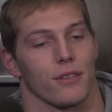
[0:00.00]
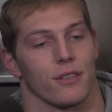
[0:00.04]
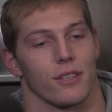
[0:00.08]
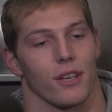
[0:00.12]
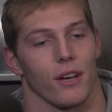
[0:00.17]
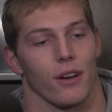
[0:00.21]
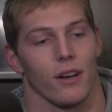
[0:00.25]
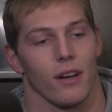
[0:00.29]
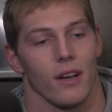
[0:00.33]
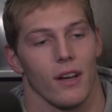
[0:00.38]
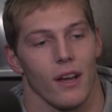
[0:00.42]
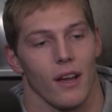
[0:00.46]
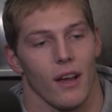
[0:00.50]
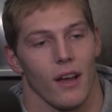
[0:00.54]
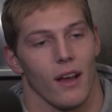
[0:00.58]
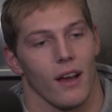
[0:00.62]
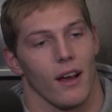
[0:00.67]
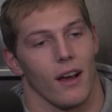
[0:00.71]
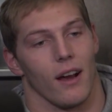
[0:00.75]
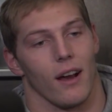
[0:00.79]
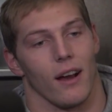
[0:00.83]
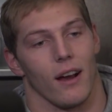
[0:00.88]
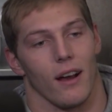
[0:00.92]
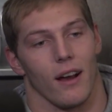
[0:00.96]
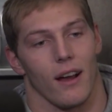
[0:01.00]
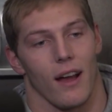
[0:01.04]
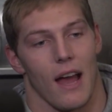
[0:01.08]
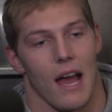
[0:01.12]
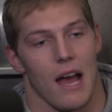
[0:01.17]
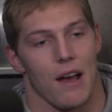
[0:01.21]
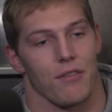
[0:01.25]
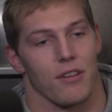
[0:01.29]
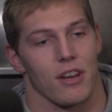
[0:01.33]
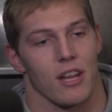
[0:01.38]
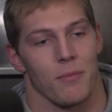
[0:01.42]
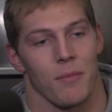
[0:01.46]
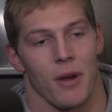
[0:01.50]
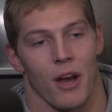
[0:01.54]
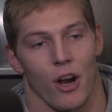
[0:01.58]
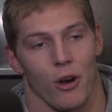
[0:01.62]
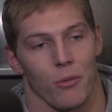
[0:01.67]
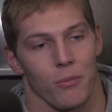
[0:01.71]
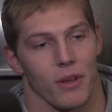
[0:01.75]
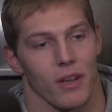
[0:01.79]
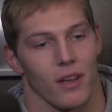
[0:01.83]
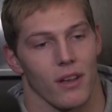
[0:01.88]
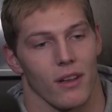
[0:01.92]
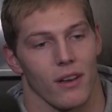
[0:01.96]
So having him
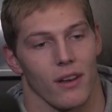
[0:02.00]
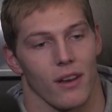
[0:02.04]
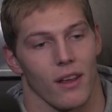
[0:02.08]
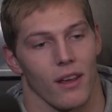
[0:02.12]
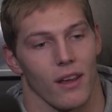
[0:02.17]
help me and